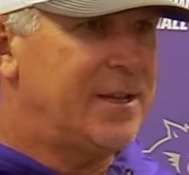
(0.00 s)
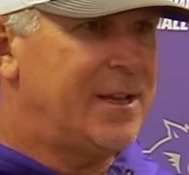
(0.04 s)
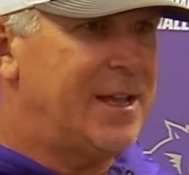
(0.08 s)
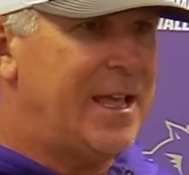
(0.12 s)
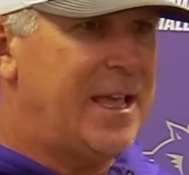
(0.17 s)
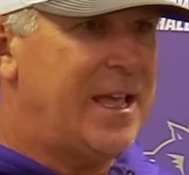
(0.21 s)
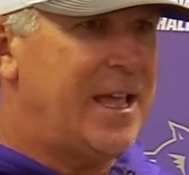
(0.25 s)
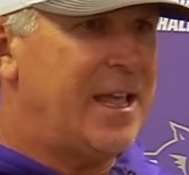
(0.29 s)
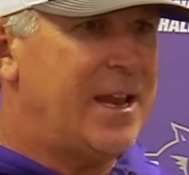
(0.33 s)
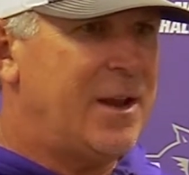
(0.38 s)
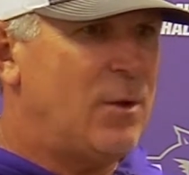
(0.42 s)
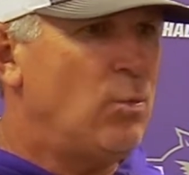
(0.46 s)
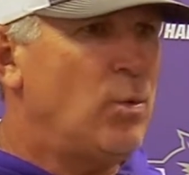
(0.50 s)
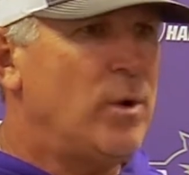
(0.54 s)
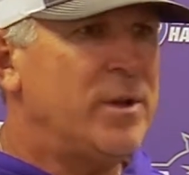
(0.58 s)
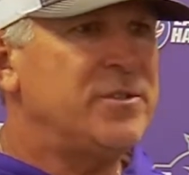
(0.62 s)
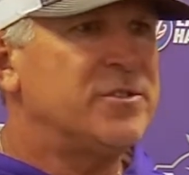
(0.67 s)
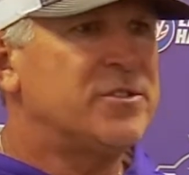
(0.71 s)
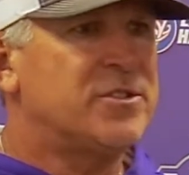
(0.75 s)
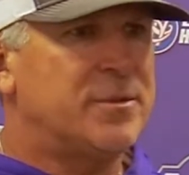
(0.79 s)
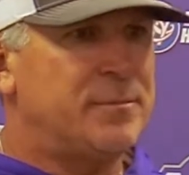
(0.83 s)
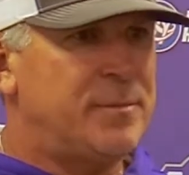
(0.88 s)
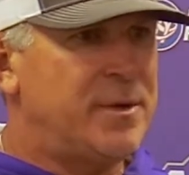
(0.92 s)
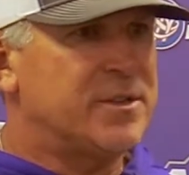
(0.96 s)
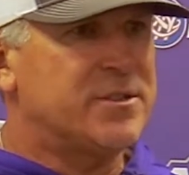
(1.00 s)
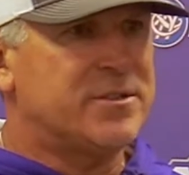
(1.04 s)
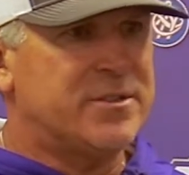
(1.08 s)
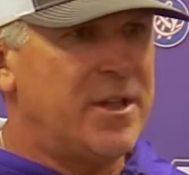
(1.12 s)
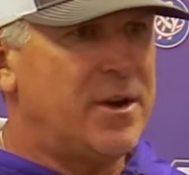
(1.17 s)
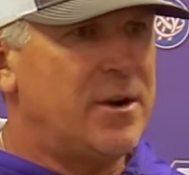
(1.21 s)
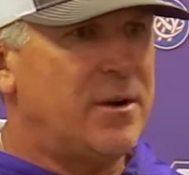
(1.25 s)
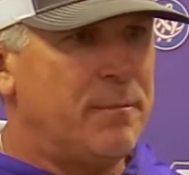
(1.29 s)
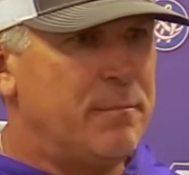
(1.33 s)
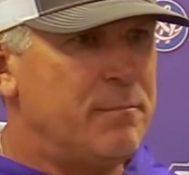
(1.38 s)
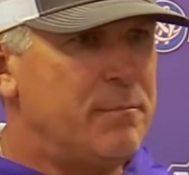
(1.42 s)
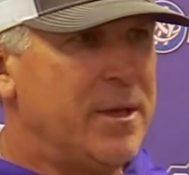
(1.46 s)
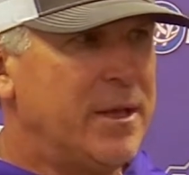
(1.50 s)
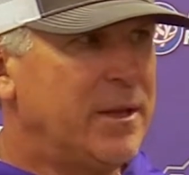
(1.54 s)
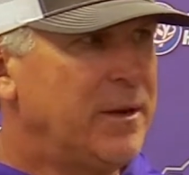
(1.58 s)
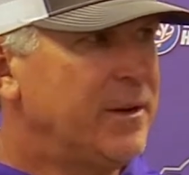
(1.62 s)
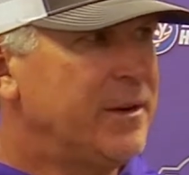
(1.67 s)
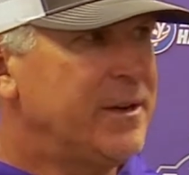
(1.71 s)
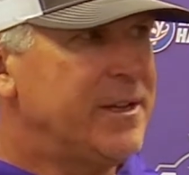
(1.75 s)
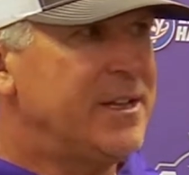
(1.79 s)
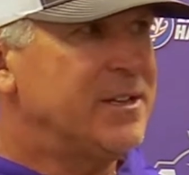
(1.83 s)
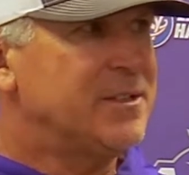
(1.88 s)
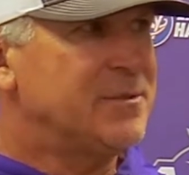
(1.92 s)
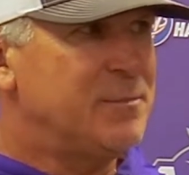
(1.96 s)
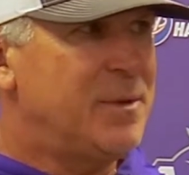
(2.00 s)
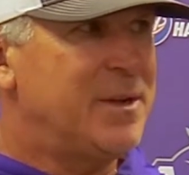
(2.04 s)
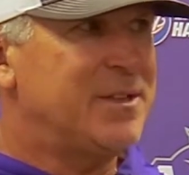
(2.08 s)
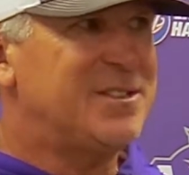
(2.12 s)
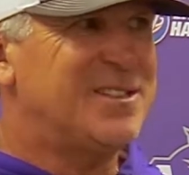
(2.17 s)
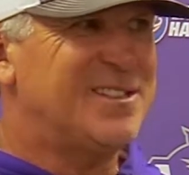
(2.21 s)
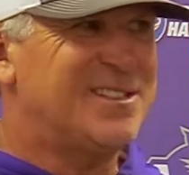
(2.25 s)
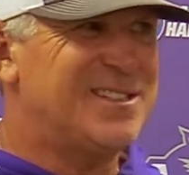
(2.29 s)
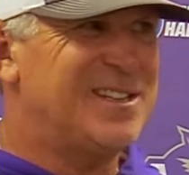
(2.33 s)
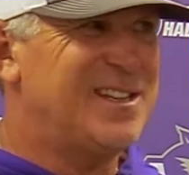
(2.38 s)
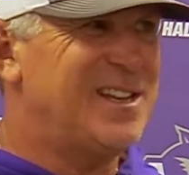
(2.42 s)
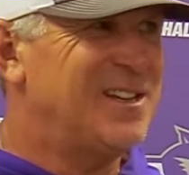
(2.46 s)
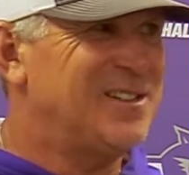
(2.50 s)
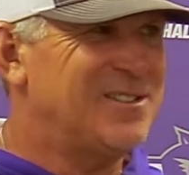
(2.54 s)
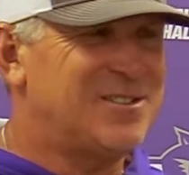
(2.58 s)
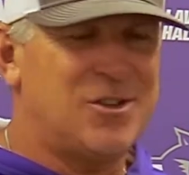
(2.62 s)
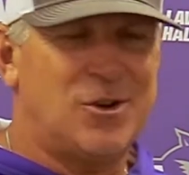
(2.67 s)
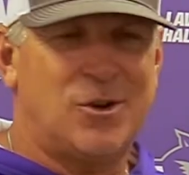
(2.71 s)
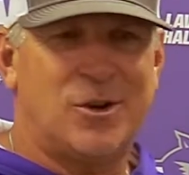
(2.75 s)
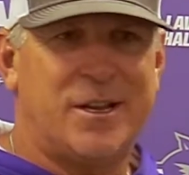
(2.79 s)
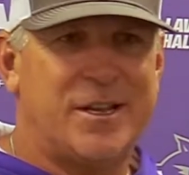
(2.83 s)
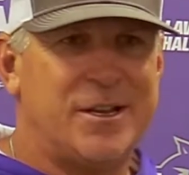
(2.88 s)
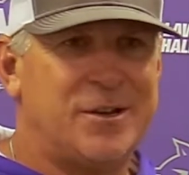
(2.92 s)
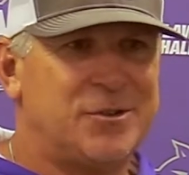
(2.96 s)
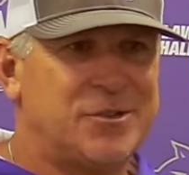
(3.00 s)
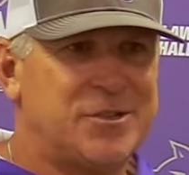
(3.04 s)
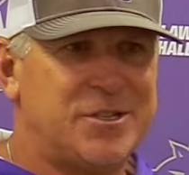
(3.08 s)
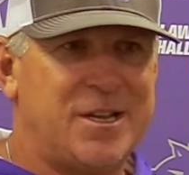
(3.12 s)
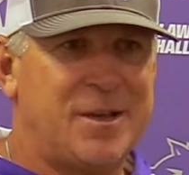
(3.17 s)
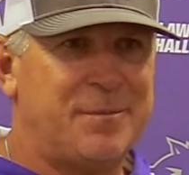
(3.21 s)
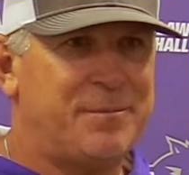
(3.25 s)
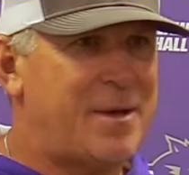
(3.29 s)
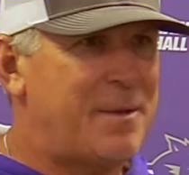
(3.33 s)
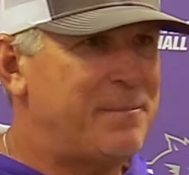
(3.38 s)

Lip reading: and it wasn't so much their ability as much as it is their leadership.